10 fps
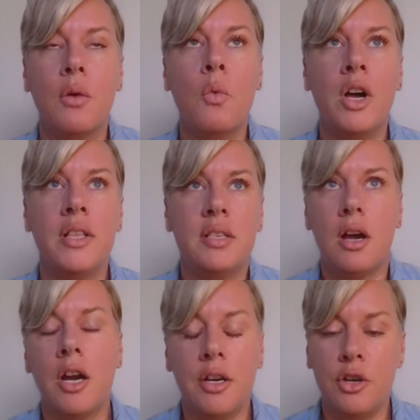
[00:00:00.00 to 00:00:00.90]
one's
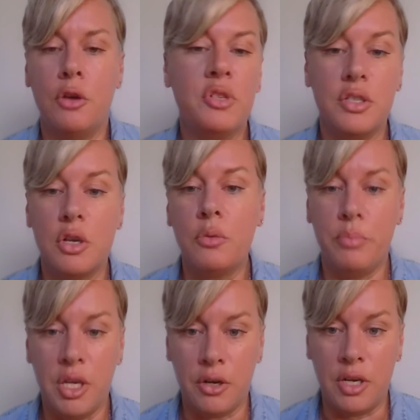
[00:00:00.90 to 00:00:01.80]
heart knows its own
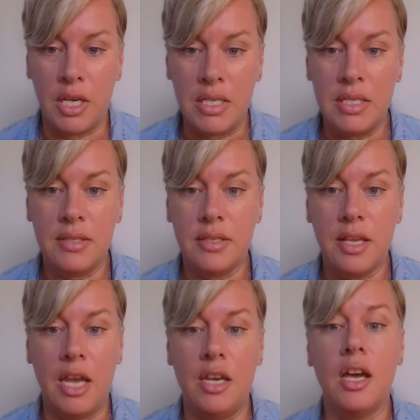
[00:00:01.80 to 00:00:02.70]
bitterness
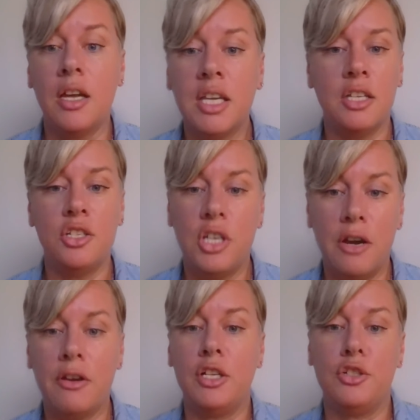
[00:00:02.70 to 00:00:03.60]
and none can
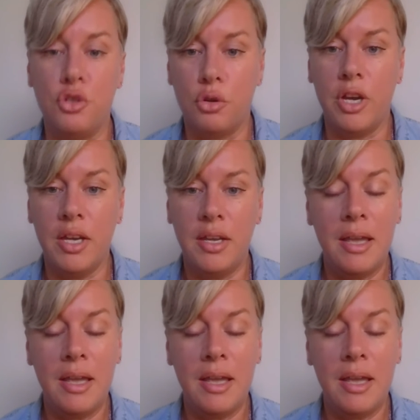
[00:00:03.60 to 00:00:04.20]
share in its joy.